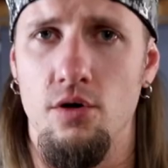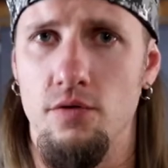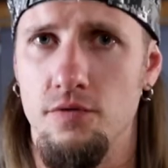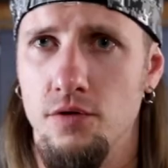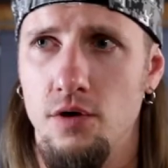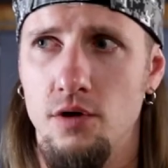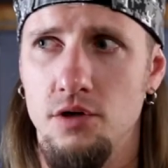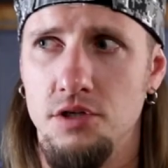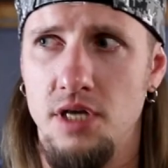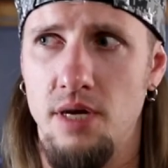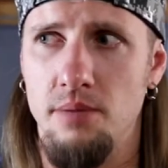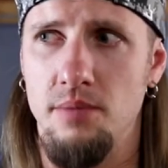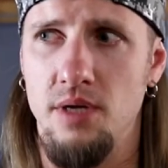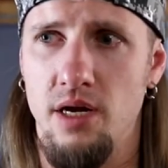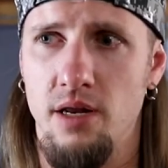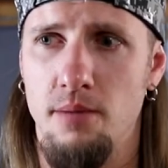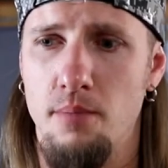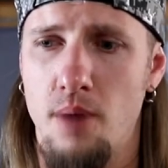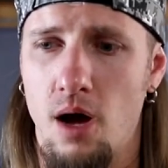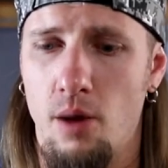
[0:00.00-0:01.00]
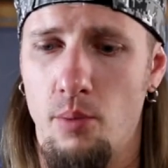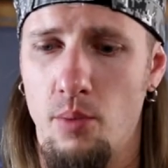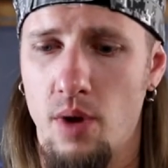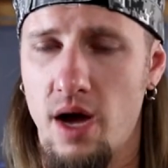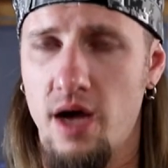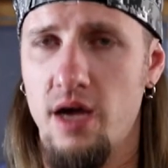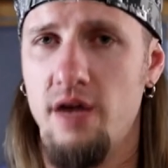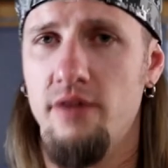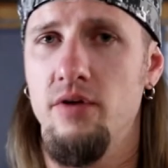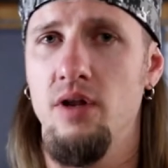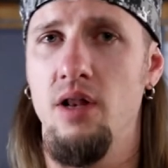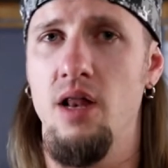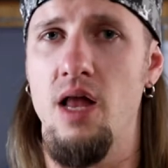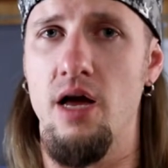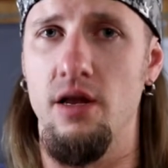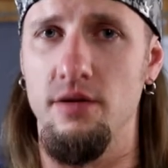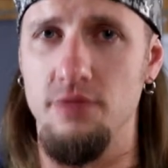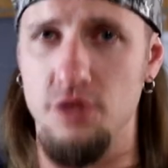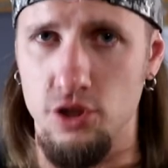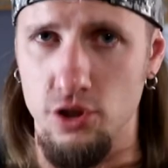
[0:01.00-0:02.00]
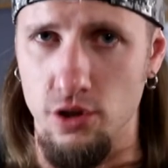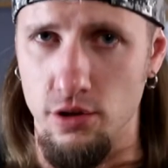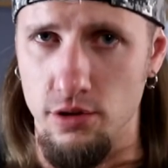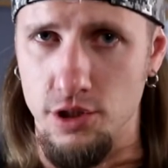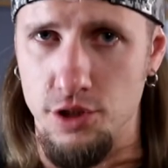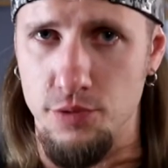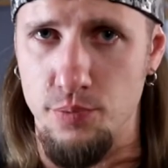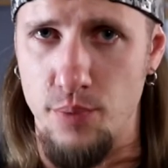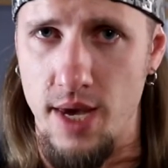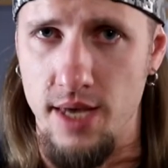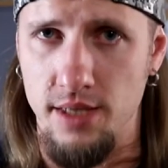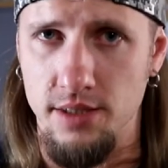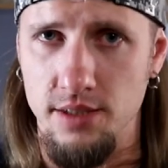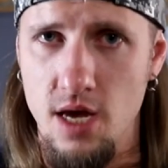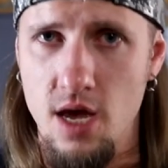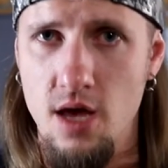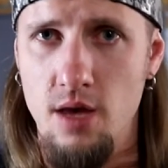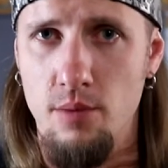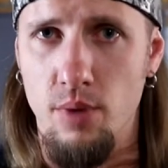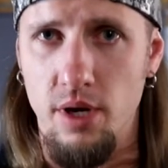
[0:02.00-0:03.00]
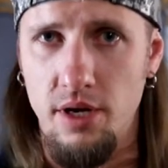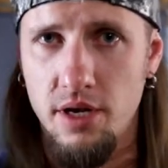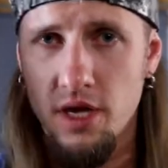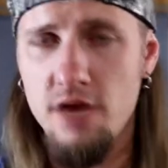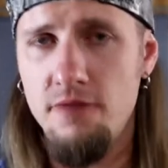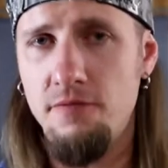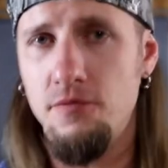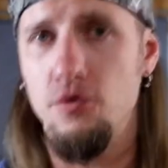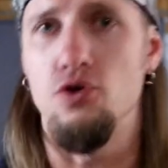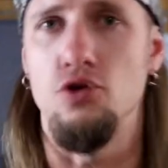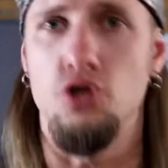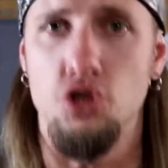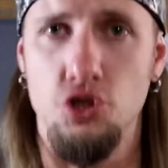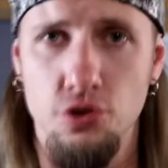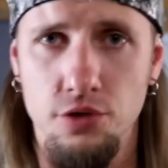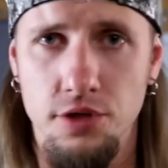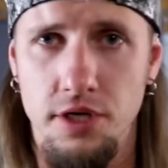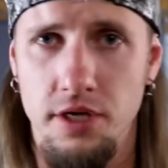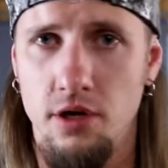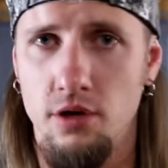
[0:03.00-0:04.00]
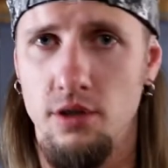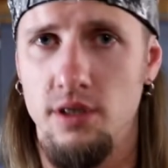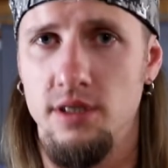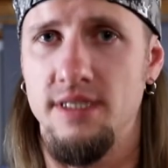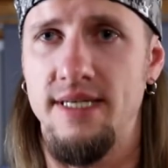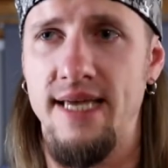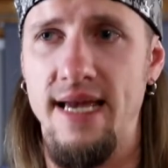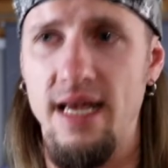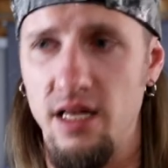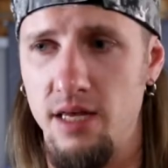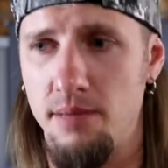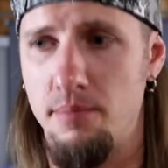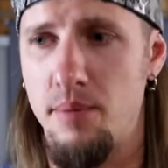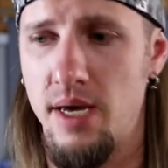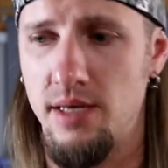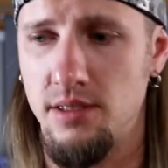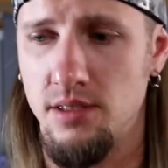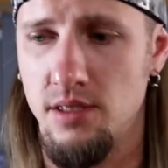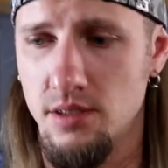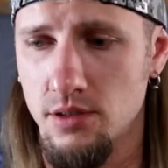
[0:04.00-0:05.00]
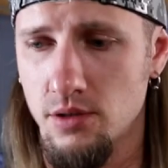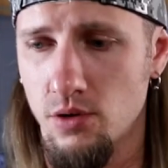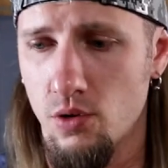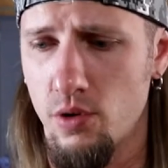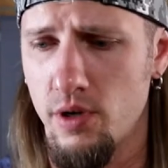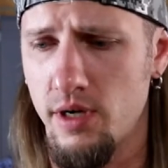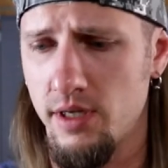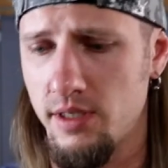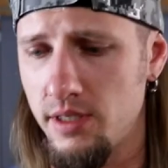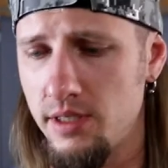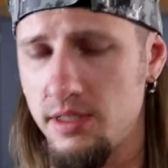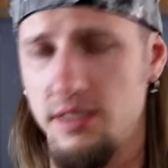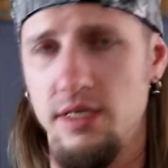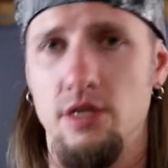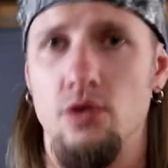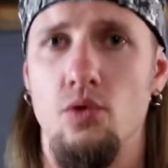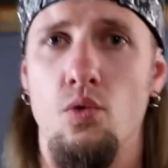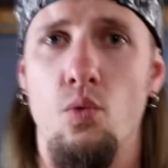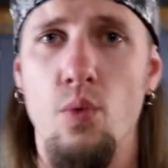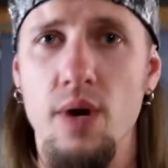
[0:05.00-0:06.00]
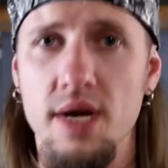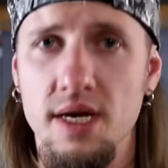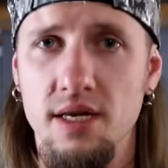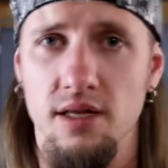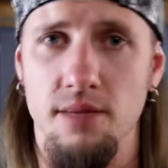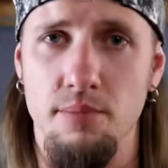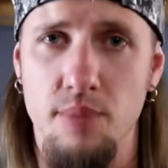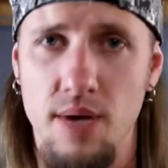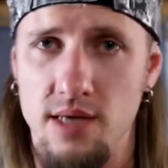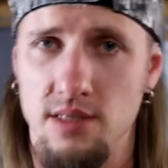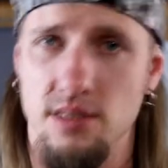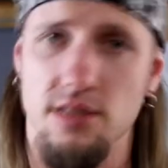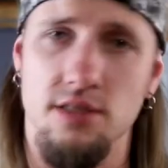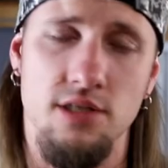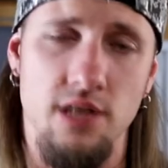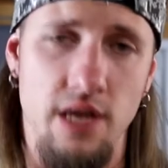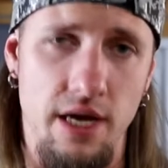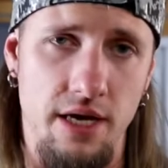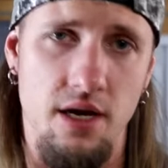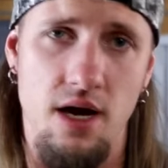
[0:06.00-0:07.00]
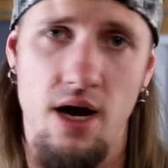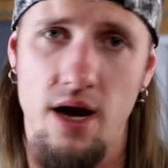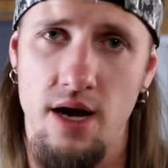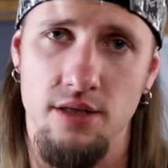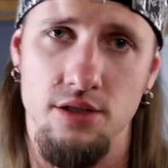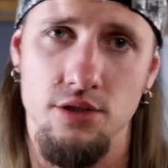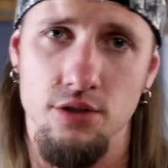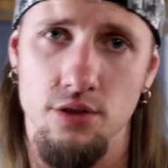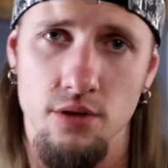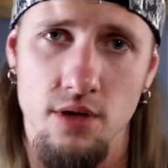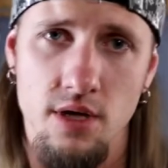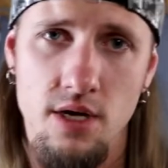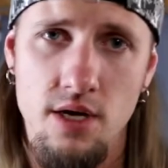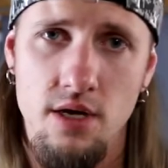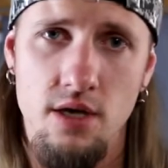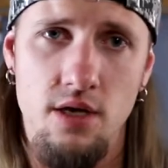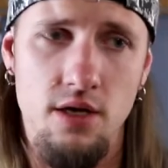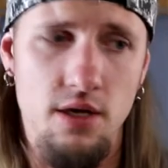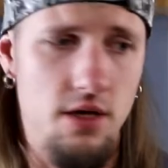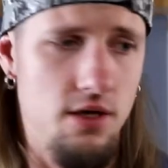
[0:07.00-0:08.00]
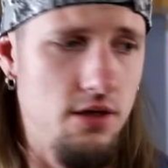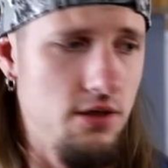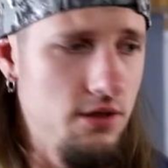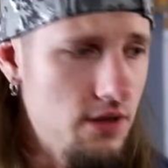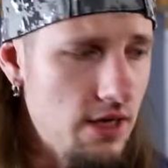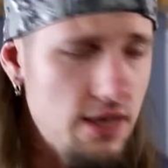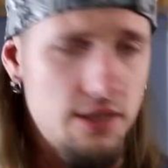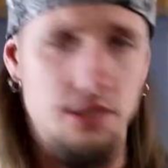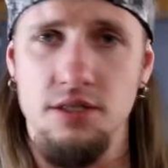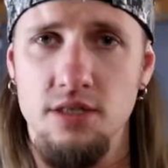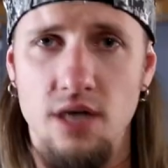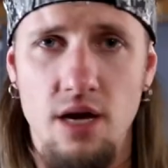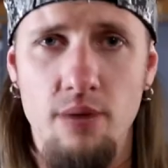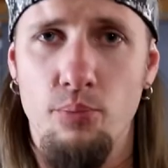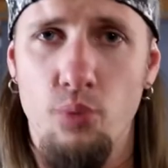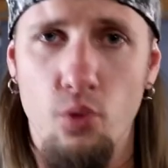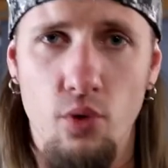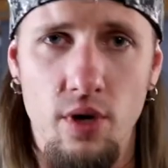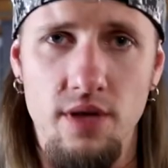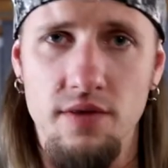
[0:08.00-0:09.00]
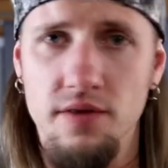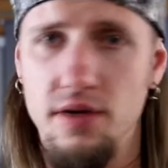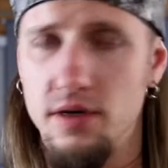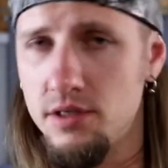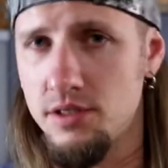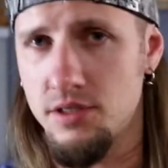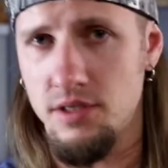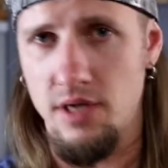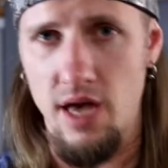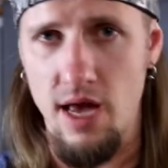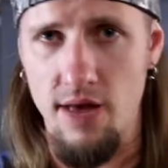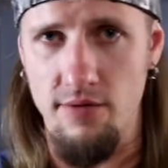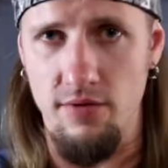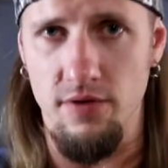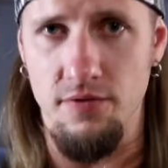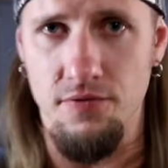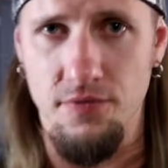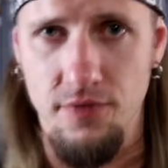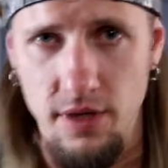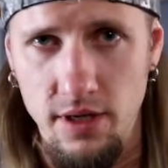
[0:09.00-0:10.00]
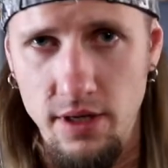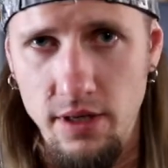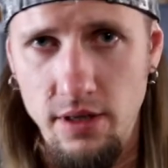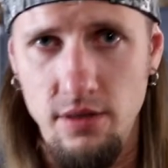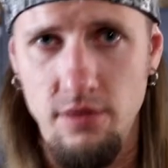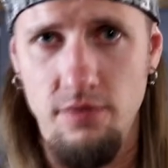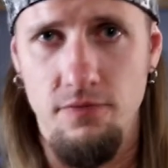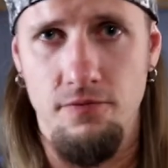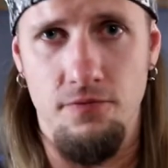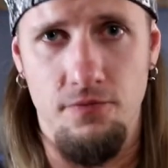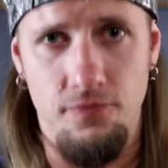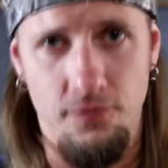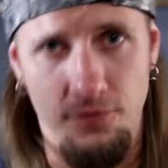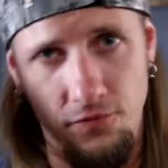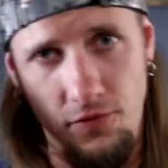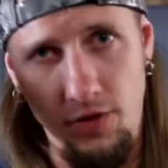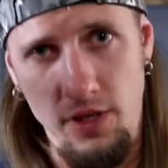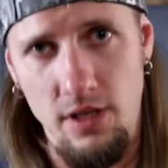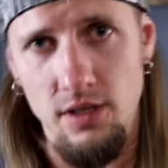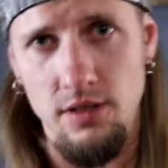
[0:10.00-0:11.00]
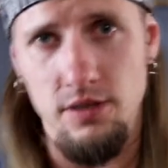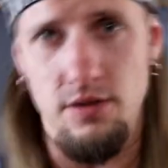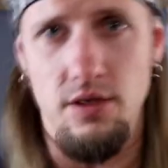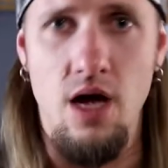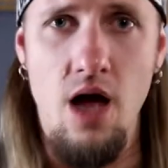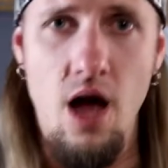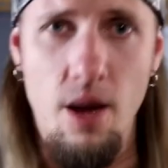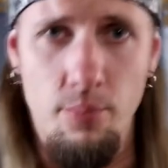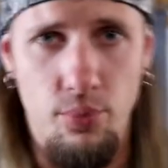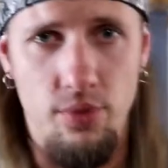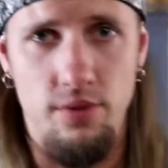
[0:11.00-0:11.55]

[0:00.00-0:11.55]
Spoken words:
Of course I'm not a bum, I have a lot of storage space, but if you're shooting on a daily basis or at least at a weekly basis like I do, at some point there's everything filled up.